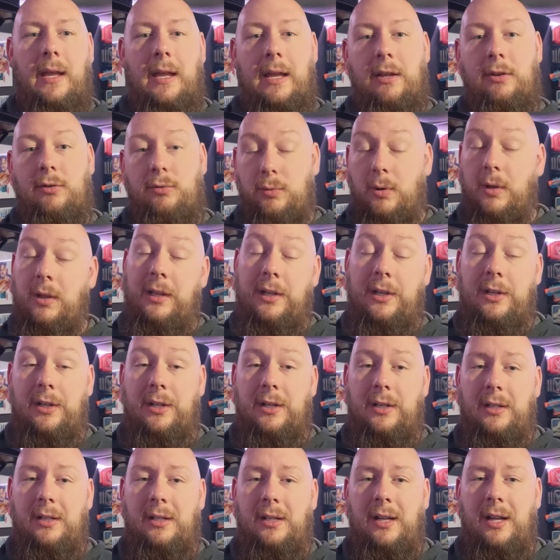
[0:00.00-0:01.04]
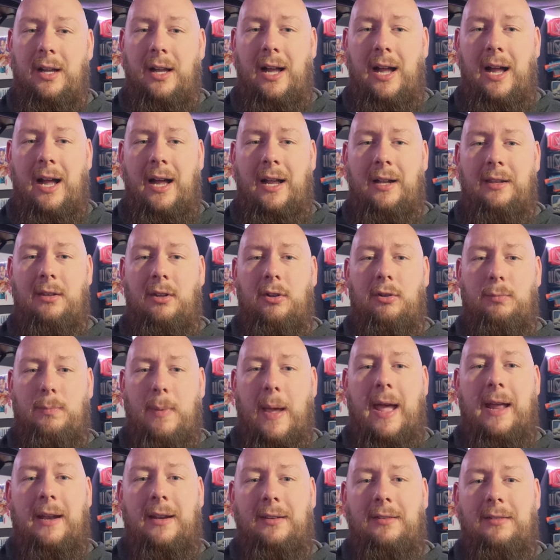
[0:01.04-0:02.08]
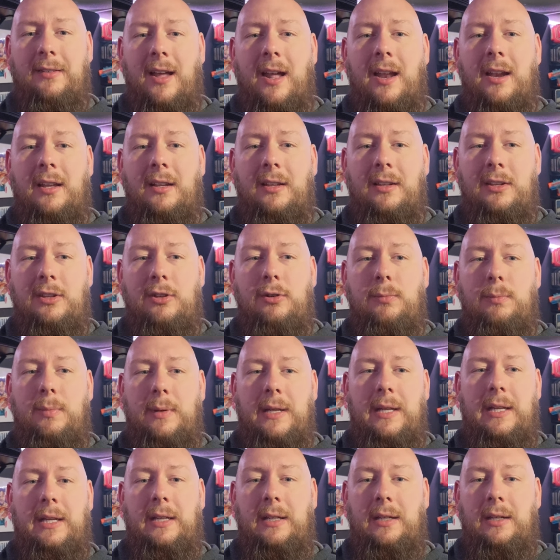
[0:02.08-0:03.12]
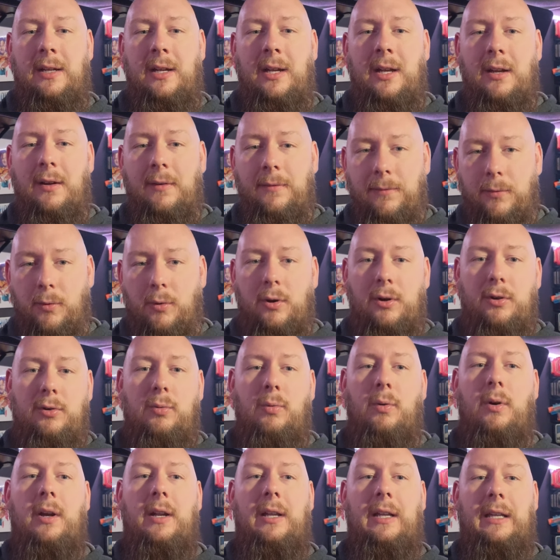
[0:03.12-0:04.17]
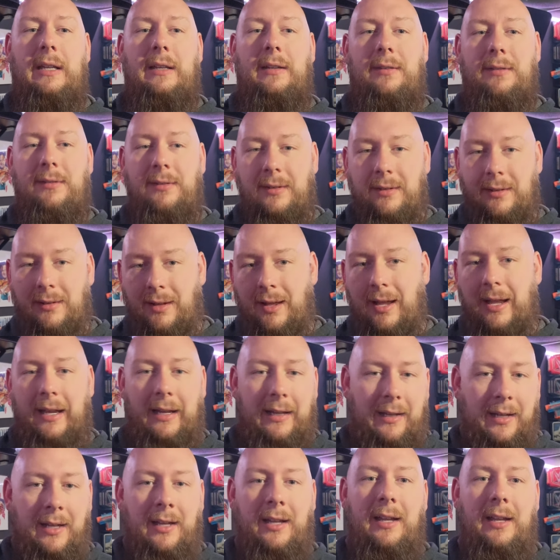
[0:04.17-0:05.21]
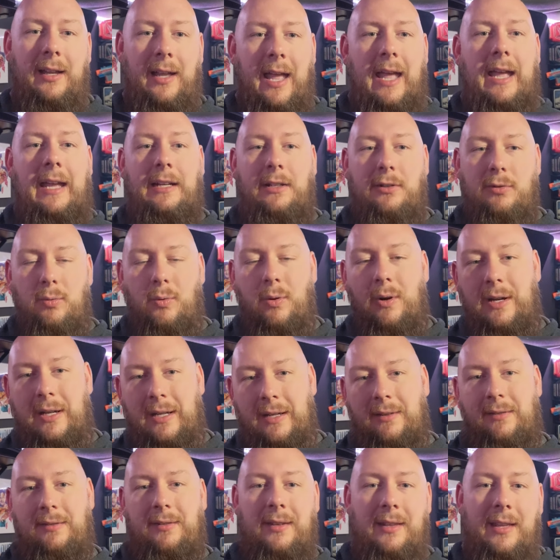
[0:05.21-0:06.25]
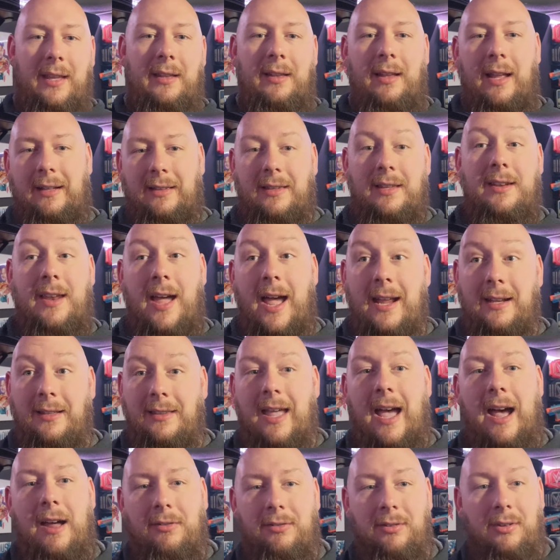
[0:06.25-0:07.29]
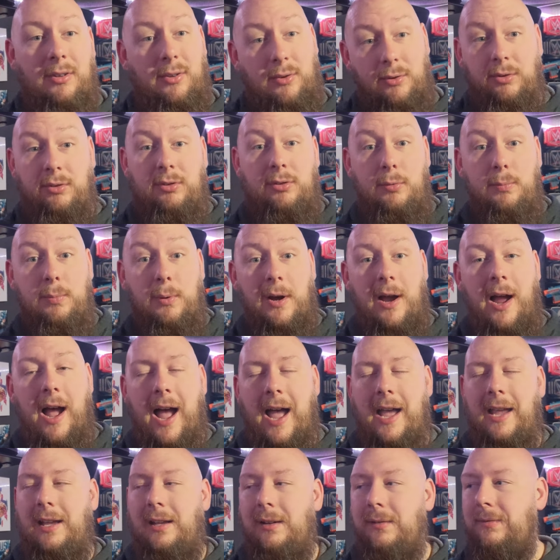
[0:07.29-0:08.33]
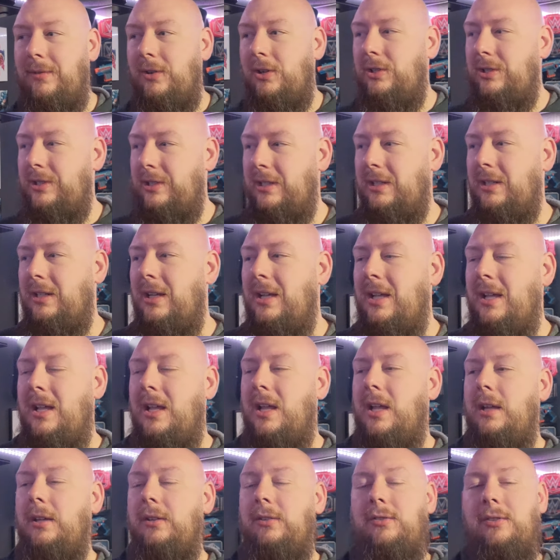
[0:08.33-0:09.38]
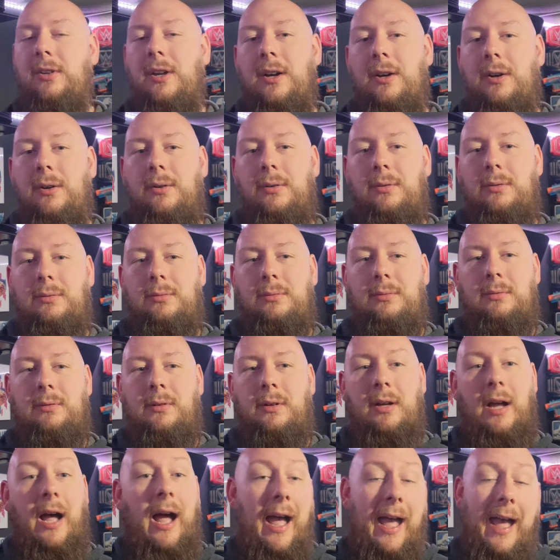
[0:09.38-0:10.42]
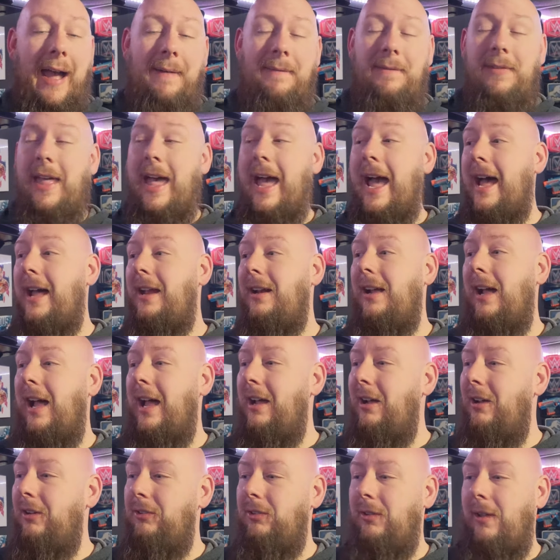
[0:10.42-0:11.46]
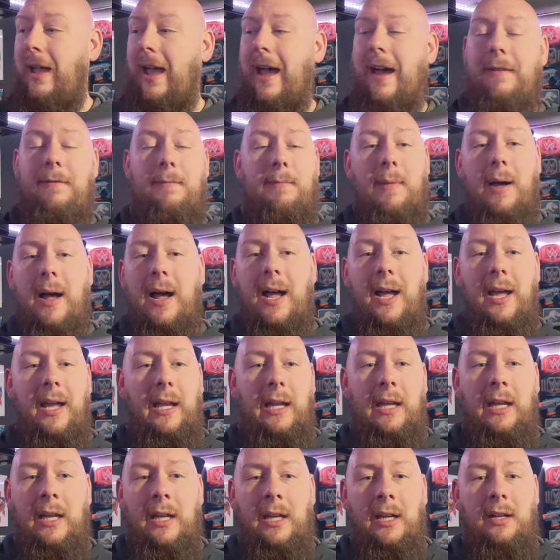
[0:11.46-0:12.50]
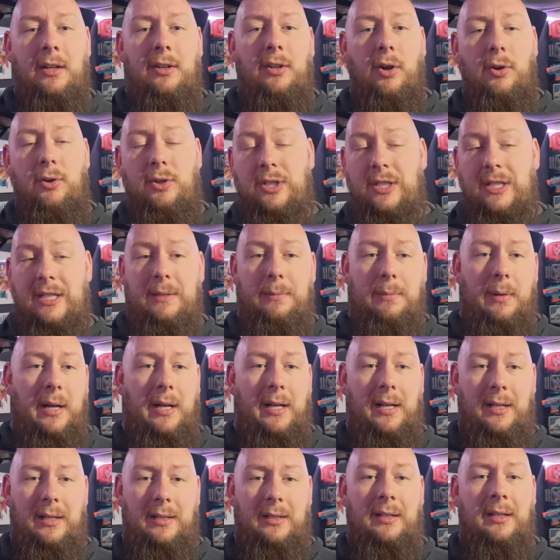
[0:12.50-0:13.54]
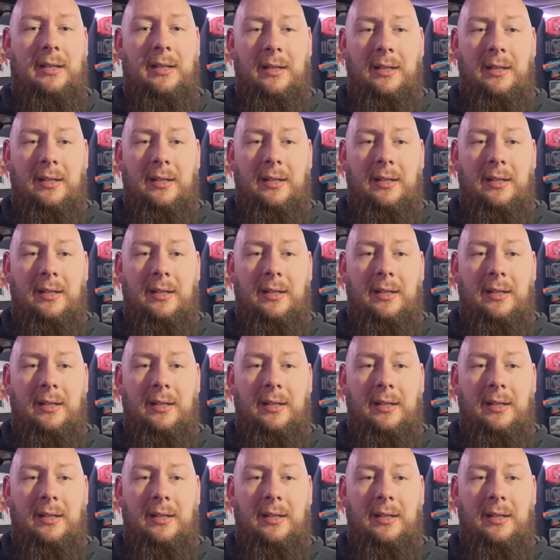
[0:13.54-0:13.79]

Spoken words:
is really good on those Panasonic UB420s and like 820s and then like the 9000, the super high-end version. So I have that. I also have my Toshiba